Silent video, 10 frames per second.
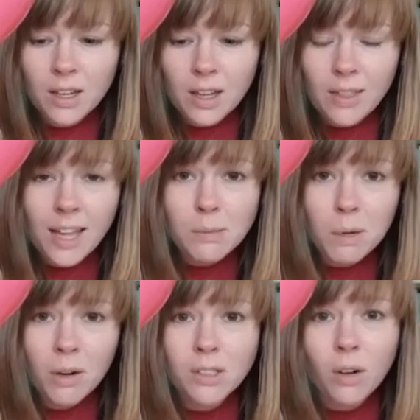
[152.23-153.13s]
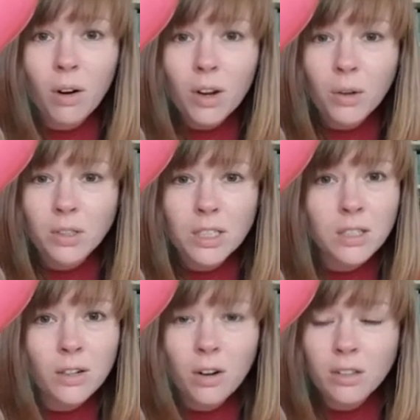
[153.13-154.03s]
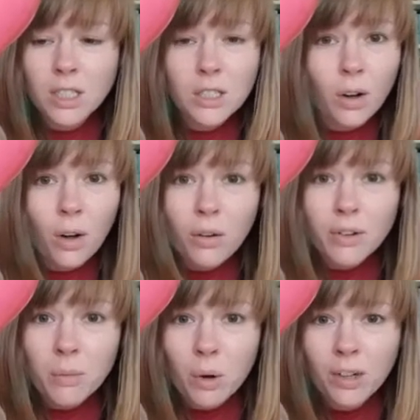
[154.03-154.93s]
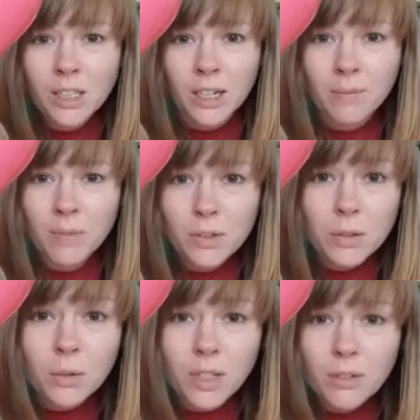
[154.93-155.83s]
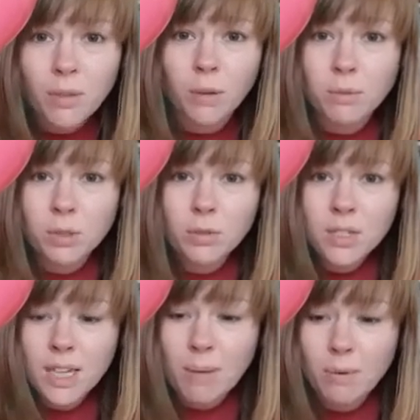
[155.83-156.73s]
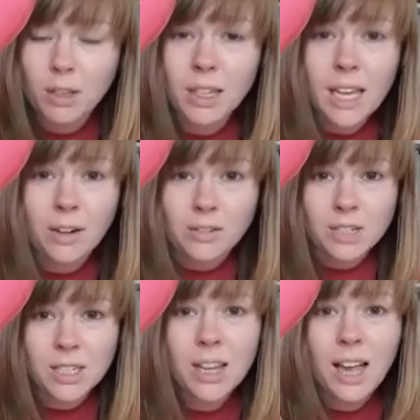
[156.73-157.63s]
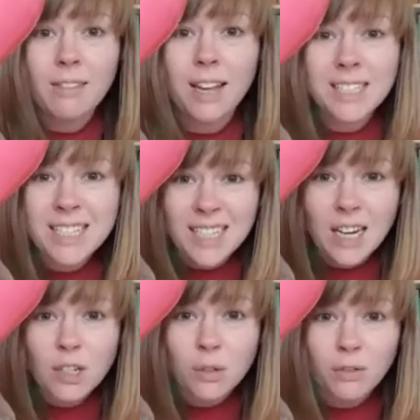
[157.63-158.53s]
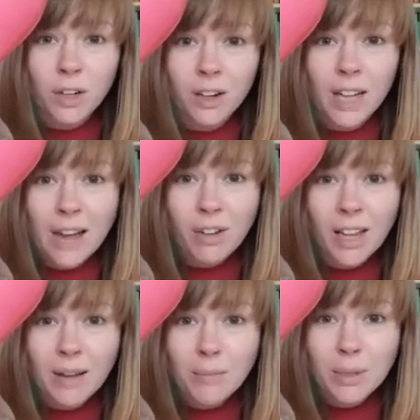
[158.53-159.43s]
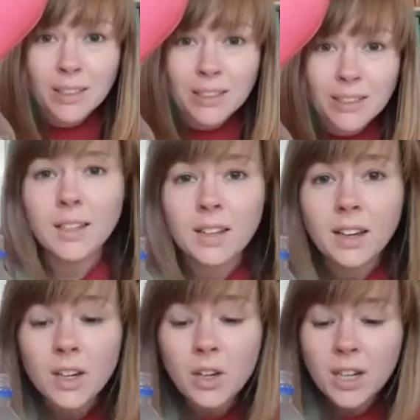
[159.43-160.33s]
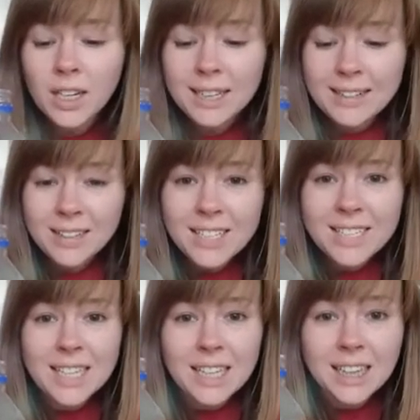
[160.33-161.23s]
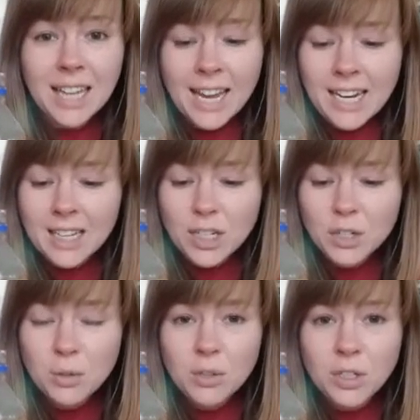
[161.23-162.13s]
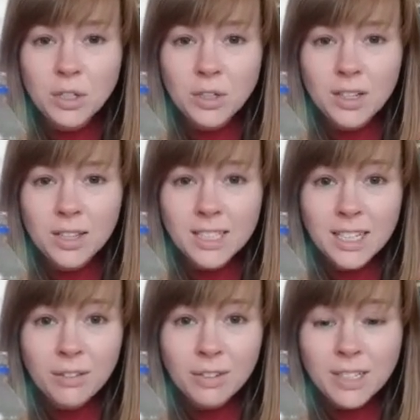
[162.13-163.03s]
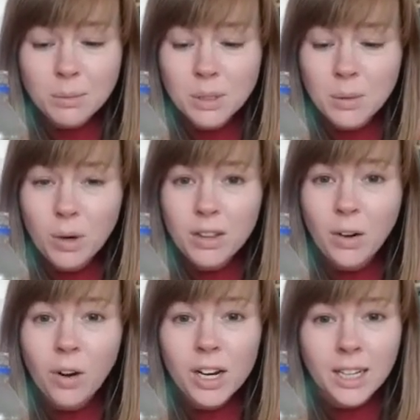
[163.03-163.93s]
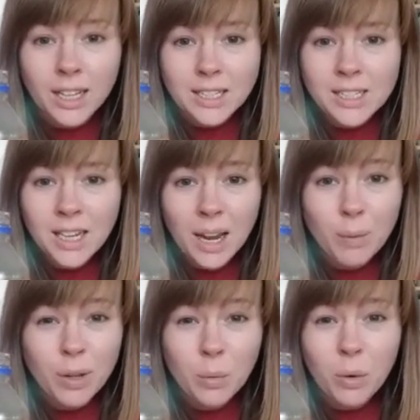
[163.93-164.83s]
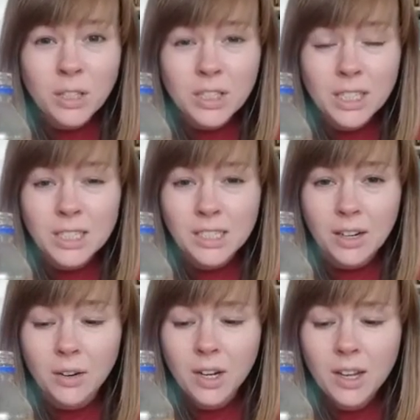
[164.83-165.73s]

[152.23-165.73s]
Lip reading: And that's because oil does not dissolve in water, so it's going to form 2 separate layers, and that's essential for our lava lamp. You can clearly see the line that shows you the difference between where the oil is and where the water is now.